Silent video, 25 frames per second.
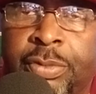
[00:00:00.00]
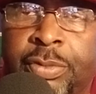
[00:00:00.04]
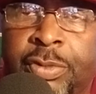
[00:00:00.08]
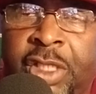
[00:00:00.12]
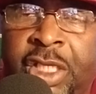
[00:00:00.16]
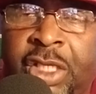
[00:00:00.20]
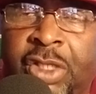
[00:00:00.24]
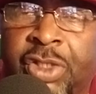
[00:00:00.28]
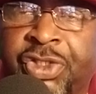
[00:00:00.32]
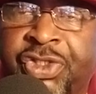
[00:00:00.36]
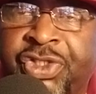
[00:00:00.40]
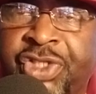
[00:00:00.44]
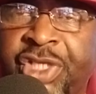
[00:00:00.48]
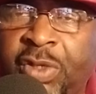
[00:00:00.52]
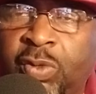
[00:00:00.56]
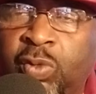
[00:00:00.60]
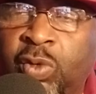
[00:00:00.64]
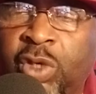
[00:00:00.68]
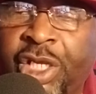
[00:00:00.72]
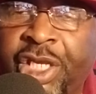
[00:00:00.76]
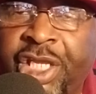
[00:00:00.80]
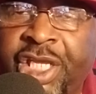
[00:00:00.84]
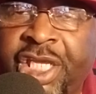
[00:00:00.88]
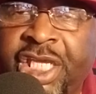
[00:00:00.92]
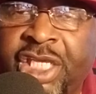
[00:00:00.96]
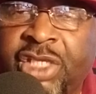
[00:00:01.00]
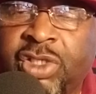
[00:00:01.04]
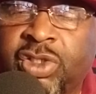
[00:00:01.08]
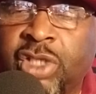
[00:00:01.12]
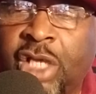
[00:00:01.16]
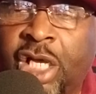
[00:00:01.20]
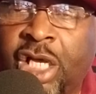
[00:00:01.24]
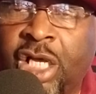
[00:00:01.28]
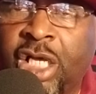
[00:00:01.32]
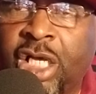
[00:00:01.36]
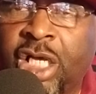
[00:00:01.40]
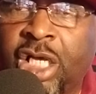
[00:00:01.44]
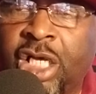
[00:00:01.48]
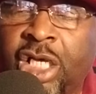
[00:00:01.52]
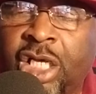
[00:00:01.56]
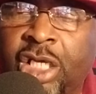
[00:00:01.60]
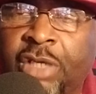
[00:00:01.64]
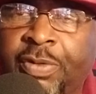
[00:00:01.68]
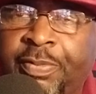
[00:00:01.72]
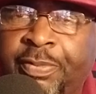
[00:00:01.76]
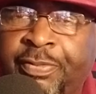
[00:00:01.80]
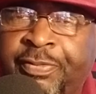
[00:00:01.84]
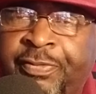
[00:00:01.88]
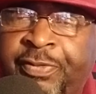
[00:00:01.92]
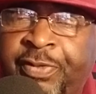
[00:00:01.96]
He'll send one of his
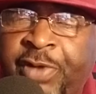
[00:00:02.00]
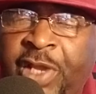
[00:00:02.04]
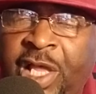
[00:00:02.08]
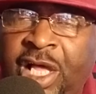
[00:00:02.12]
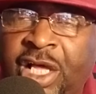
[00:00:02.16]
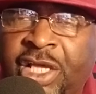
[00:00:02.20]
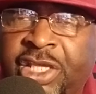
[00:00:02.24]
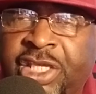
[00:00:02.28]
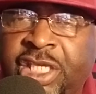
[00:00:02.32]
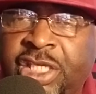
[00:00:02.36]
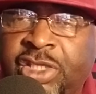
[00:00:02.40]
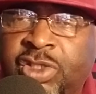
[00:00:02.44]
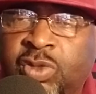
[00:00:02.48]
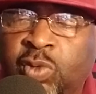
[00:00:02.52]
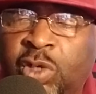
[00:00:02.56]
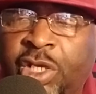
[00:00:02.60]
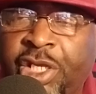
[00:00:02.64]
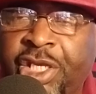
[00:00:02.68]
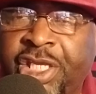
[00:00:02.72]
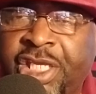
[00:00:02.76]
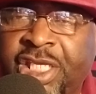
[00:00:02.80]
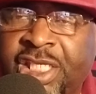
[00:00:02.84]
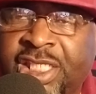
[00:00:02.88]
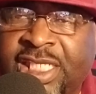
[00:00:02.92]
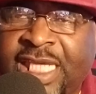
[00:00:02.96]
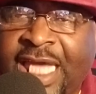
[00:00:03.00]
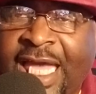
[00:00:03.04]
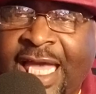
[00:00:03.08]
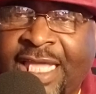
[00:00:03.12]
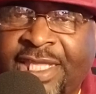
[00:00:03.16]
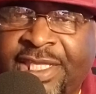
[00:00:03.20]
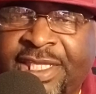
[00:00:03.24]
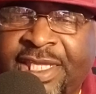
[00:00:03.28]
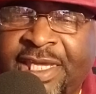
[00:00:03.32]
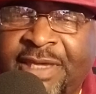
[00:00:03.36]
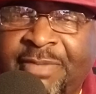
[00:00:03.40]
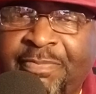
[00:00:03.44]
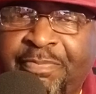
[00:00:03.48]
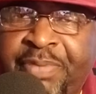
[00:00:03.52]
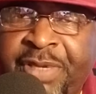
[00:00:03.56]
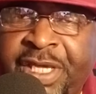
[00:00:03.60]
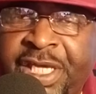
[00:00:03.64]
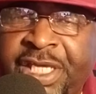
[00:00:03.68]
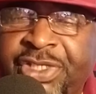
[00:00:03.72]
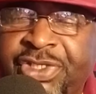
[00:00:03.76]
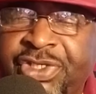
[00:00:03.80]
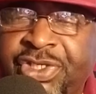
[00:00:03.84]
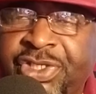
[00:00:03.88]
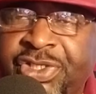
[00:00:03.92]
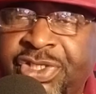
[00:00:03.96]
flunkies, one of his goddamn
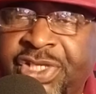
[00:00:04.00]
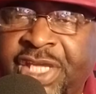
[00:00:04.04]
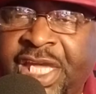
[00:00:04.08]
pigeons